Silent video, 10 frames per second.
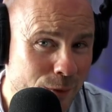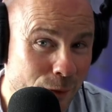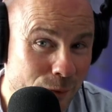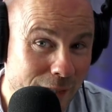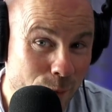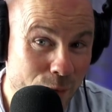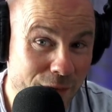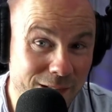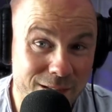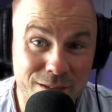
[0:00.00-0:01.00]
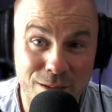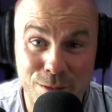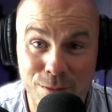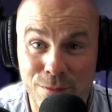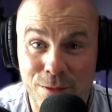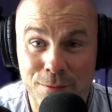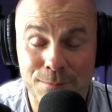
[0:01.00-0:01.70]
don't get what they deserve.